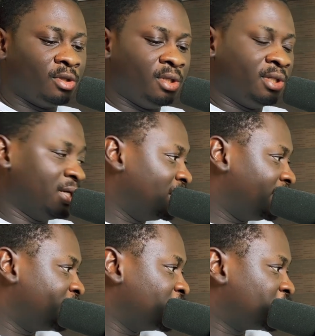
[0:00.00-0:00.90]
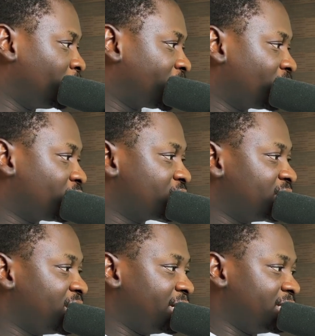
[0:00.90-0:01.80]
Then another feature we can
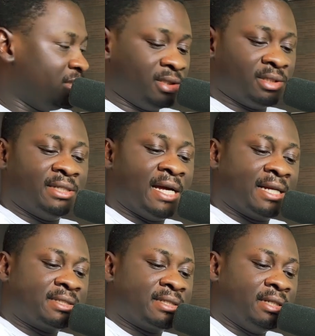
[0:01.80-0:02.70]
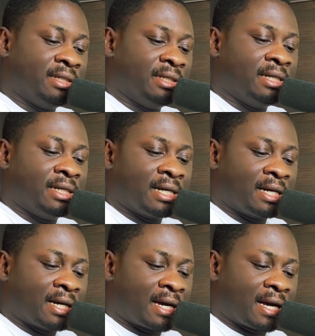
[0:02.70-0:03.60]
consider is that
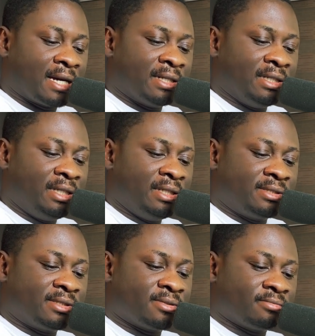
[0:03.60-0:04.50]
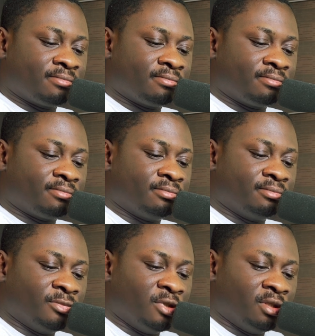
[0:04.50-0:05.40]
can it
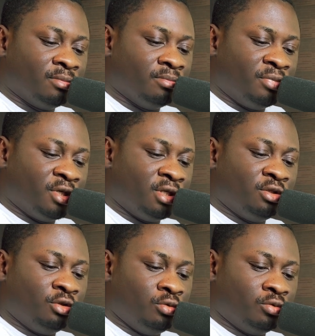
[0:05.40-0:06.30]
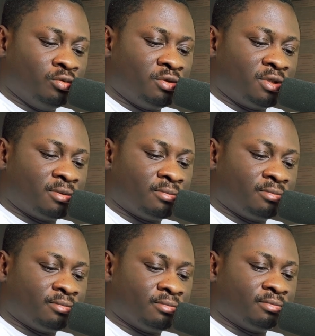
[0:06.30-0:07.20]
be used
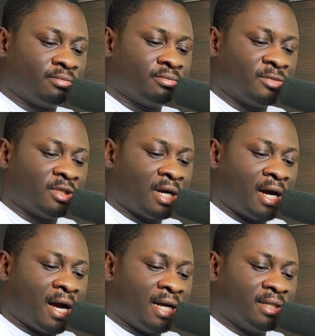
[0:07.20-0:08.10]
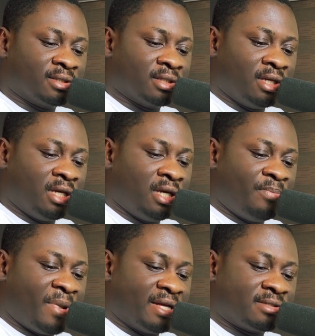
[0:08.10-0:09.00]
as a
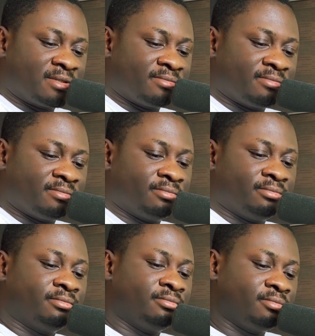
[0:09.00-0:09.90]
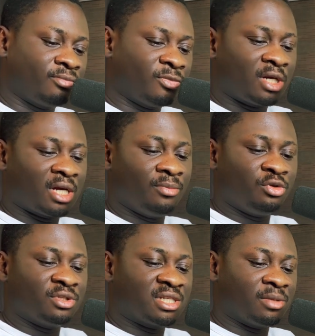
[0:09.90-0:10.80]
pet? Can it be
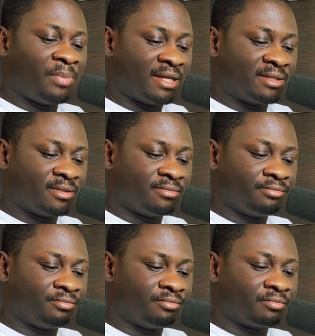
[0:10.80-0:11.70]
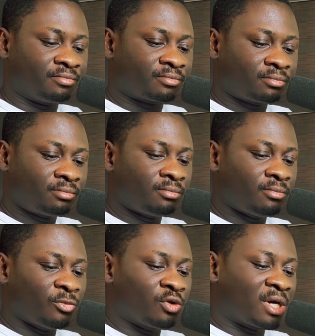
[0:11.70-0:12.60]
used as a pet?
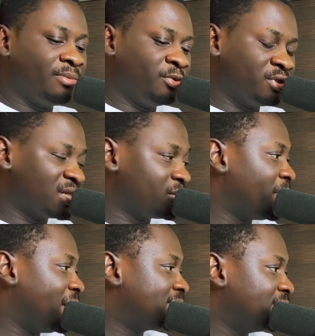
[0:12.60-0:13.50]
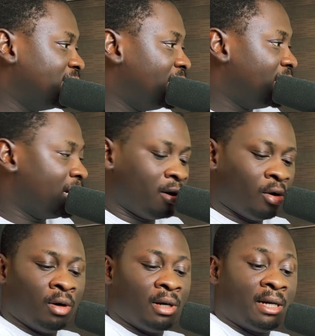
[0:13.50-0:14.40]
So can it be used as a pet?
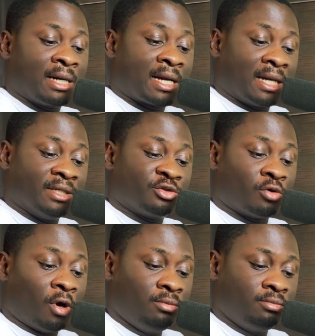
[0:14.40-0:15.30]
Can it run?